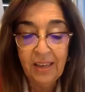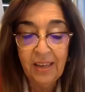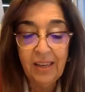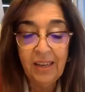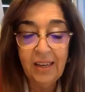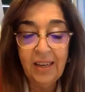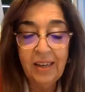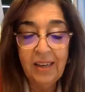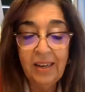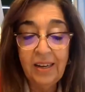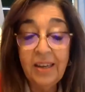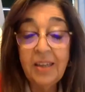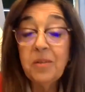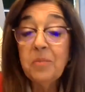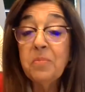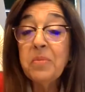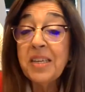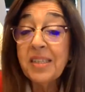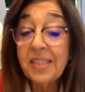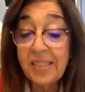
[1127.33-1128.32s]
Let
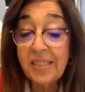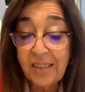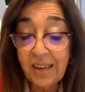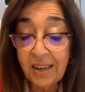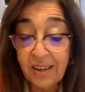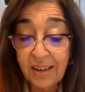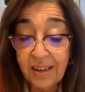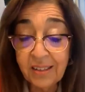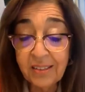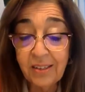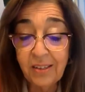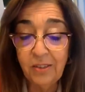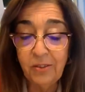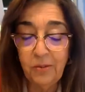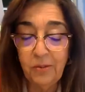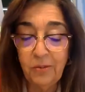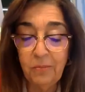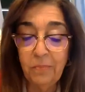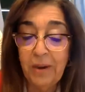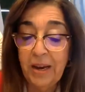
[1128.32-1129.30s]
me start
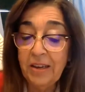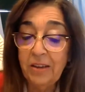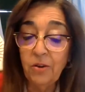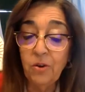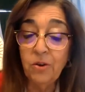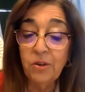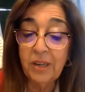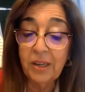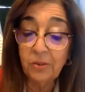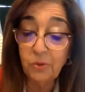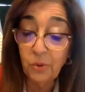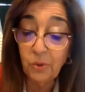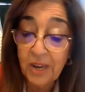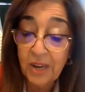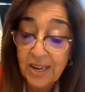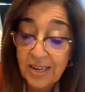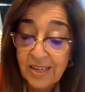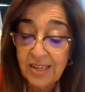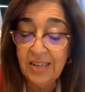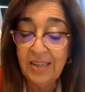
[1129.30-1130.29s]
by
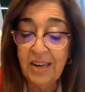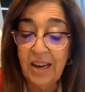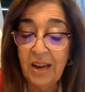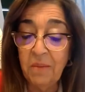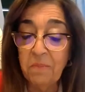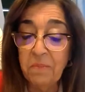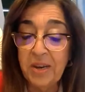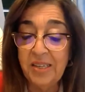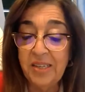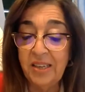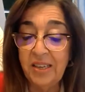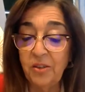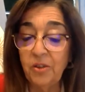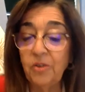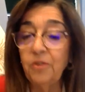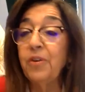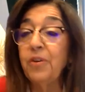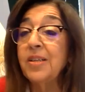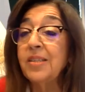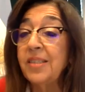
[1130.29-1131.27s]
congratulating
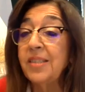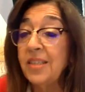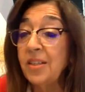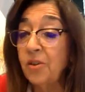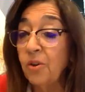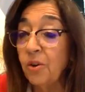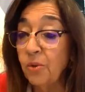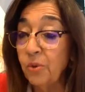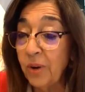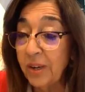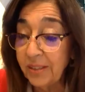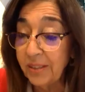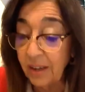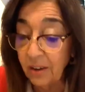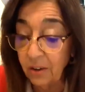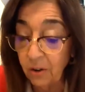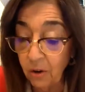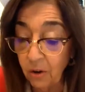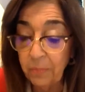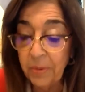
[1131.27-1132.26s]
Ambassador Francisco Duarte
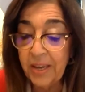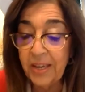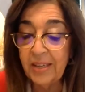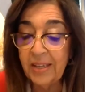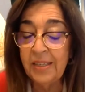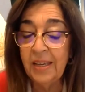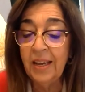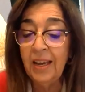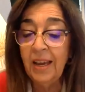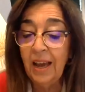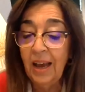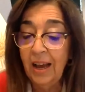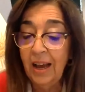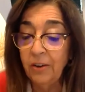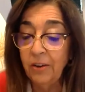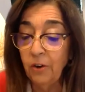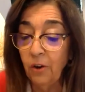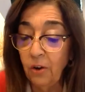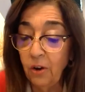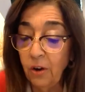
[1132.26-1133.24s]
López
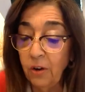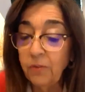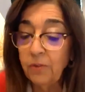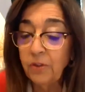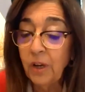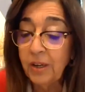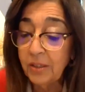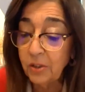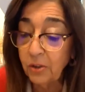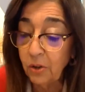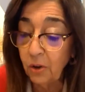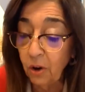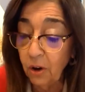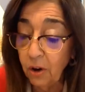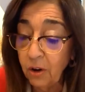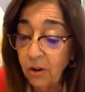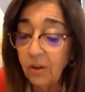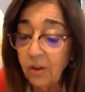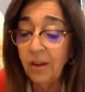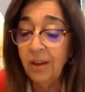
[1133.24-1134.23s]
and Olof
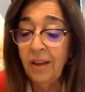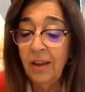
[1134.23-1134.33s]
Skog